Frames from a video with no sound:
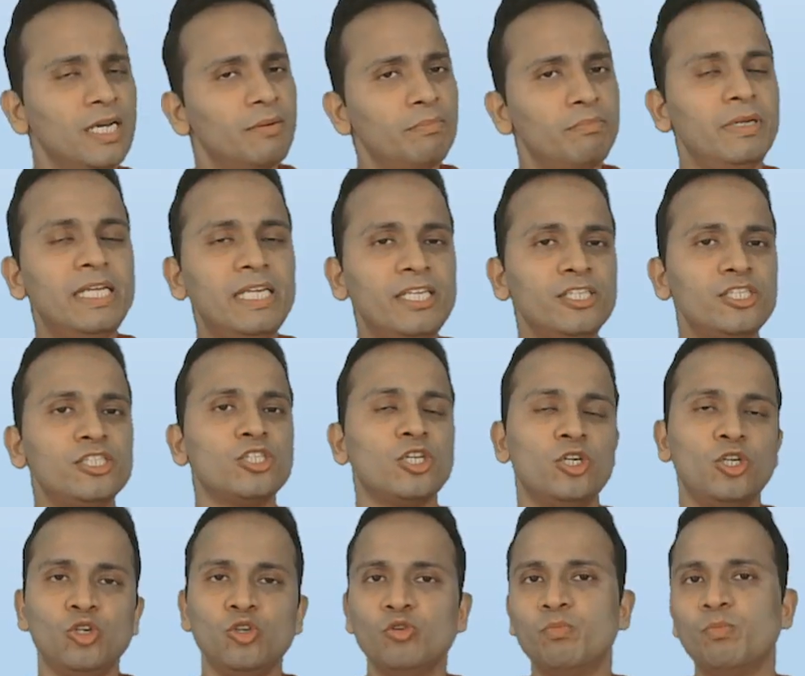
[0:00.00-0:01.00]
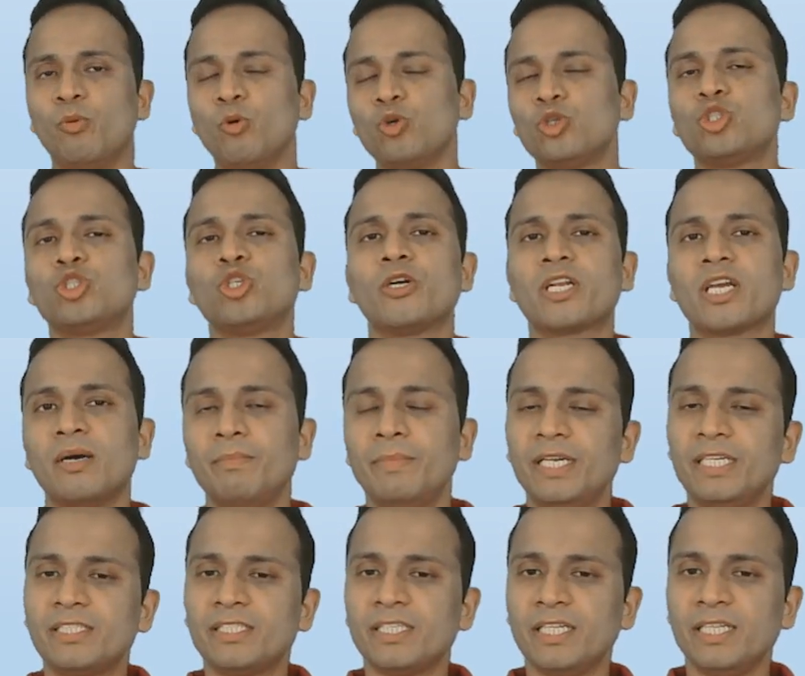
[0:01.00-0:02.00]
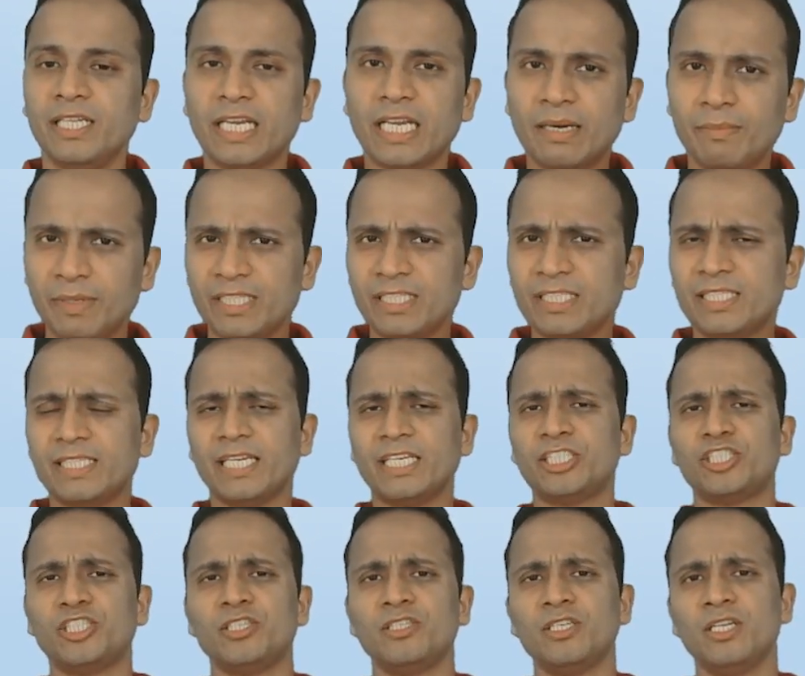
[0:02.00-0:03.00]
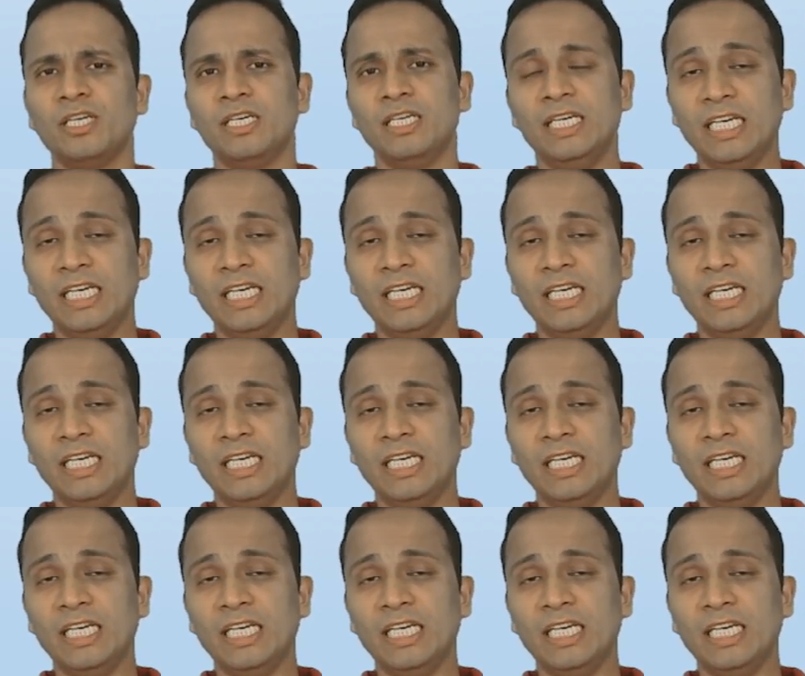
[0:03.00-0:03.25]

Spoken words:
please do post your comments in the comment section.